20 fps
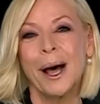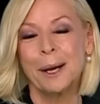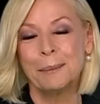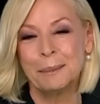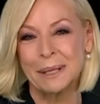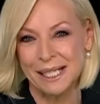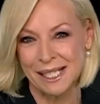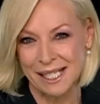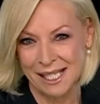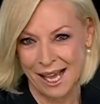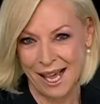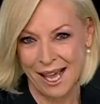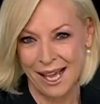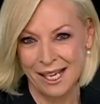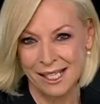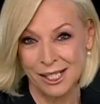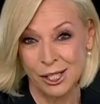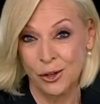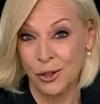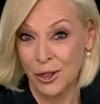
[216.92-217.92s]
I'm Liz
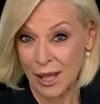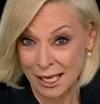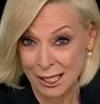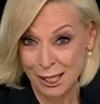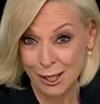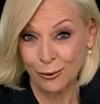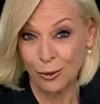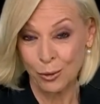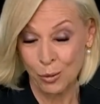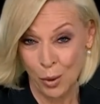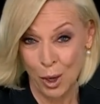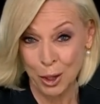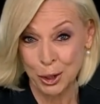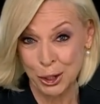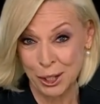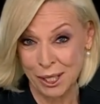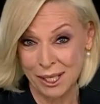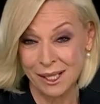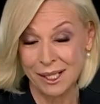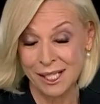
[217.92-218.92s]
Hayes. Thanks for
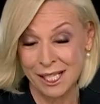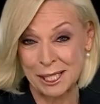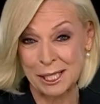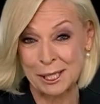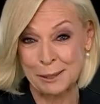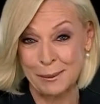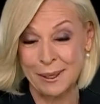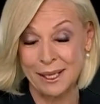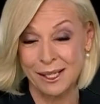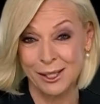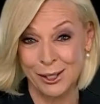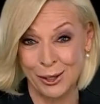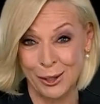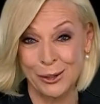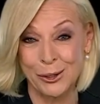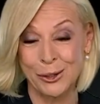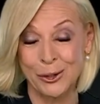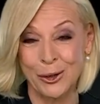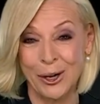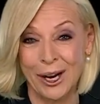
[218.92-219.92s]
watching 60 Minutes
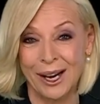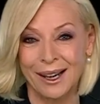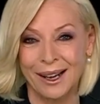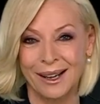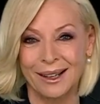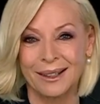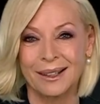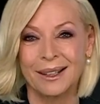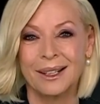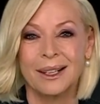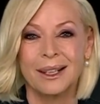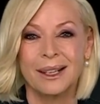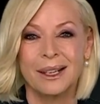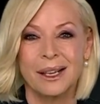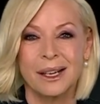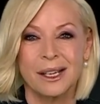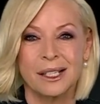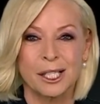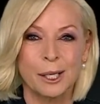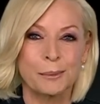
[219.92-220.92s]
Australia.
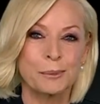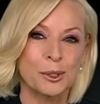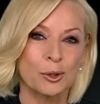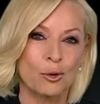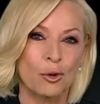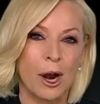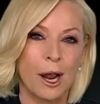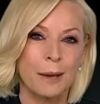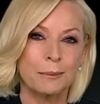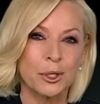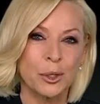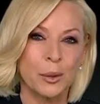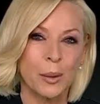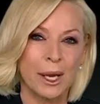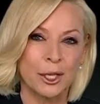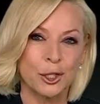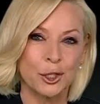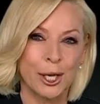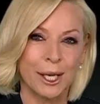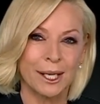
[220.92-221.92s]
Subscribe to
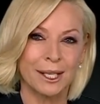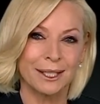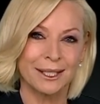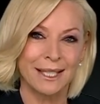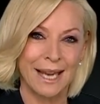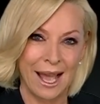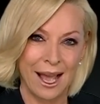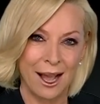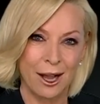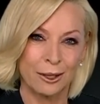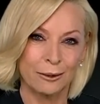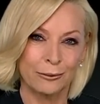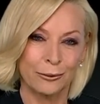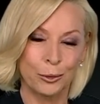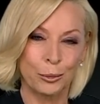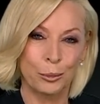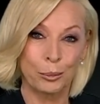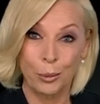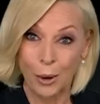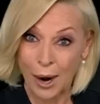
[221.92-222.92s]
our channel now
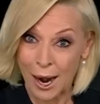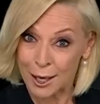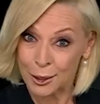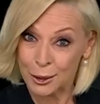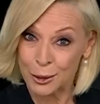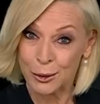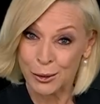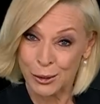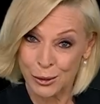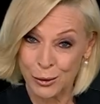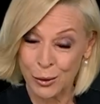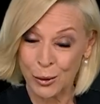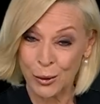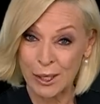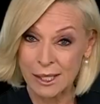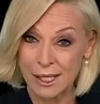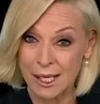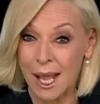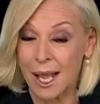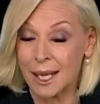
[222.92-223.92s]
for brand new
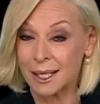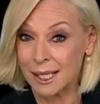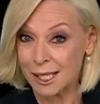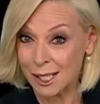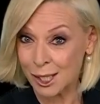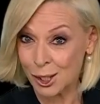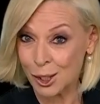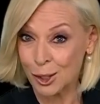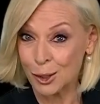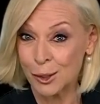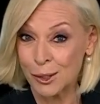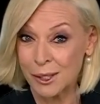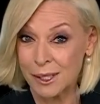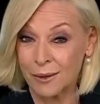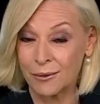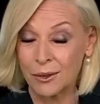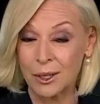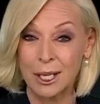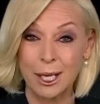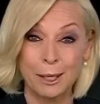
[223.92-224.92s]
stories and
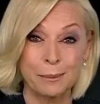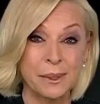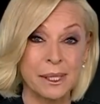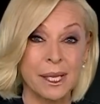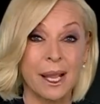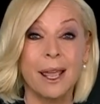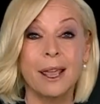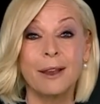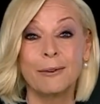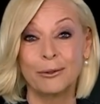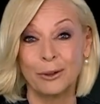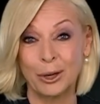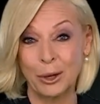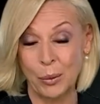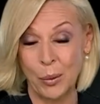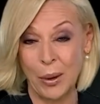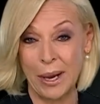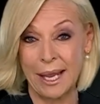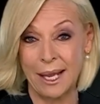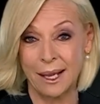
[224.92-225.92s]
exclusive clips every
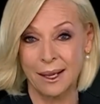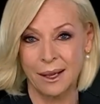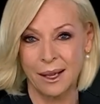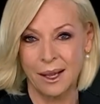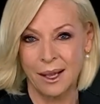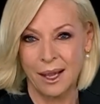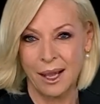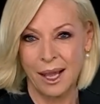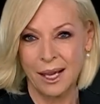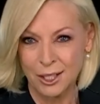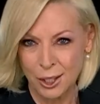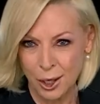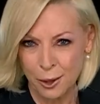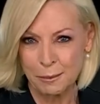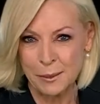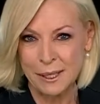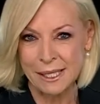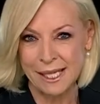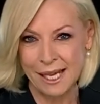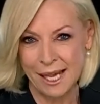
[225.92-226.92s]
week. And
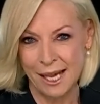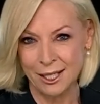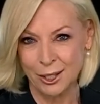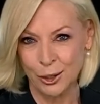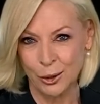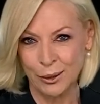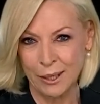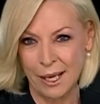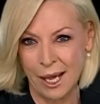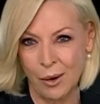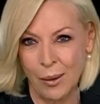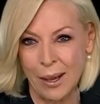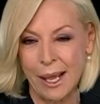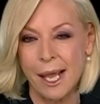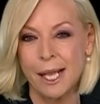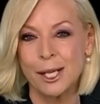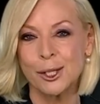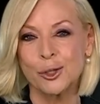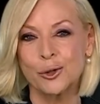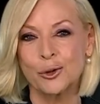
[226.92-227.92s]
don't miss out on our
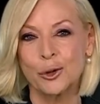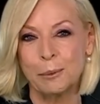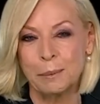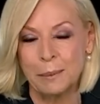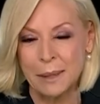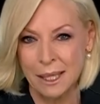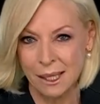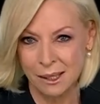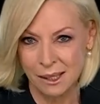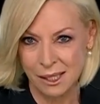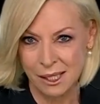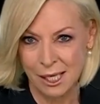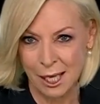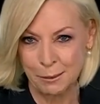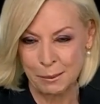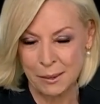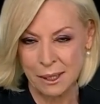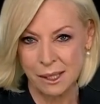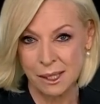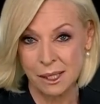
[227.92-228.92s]
extra minute
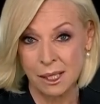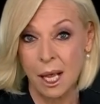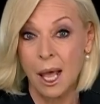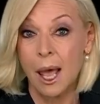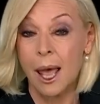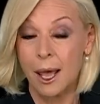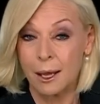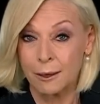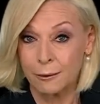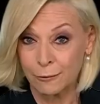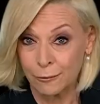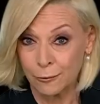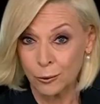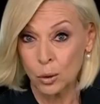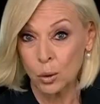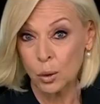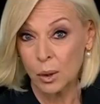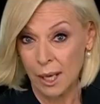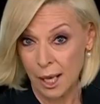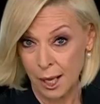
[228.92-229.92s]
segments and
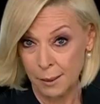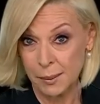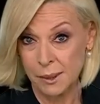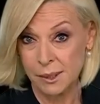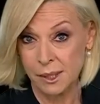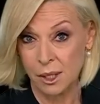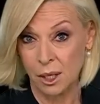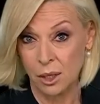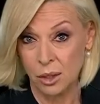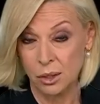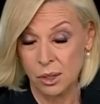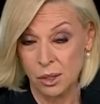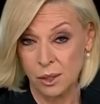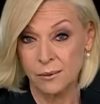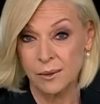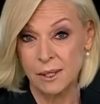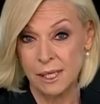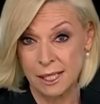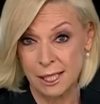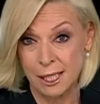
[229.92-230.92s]
full episodes
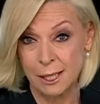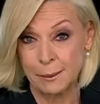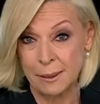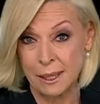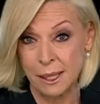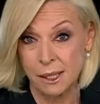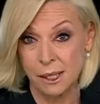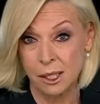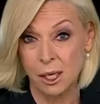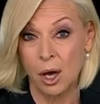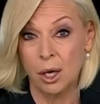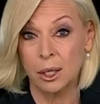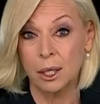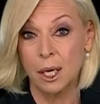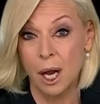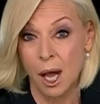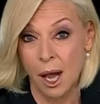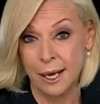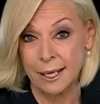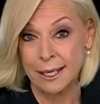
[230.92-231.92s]
of 60 Minutes on
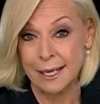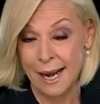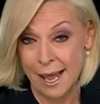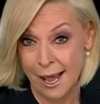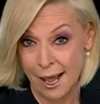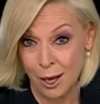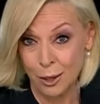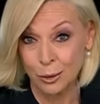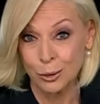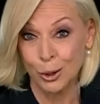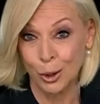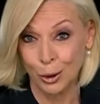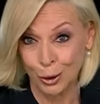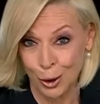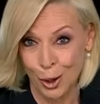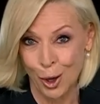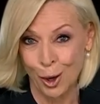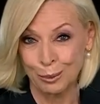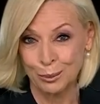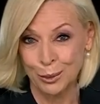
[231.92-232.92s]

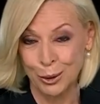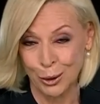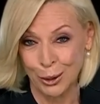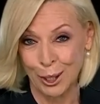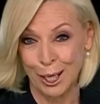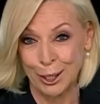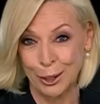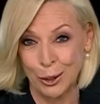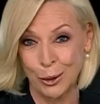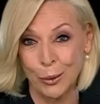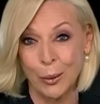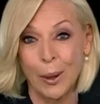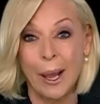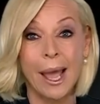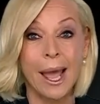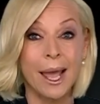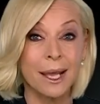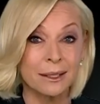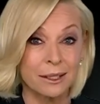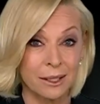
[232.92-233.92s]
9now.com.au
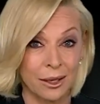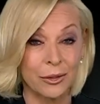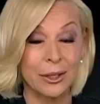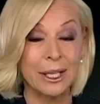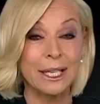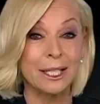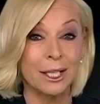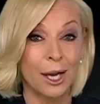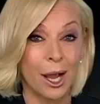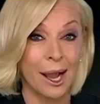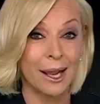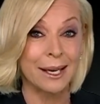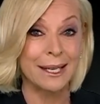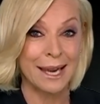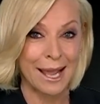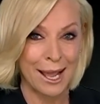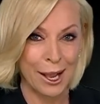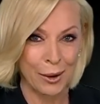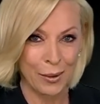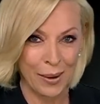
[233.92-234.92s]
and the
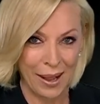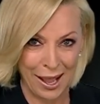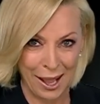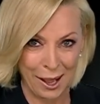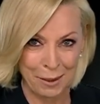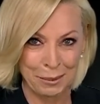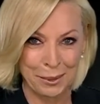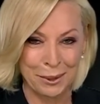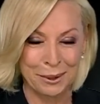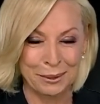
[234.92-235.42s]
9Now app.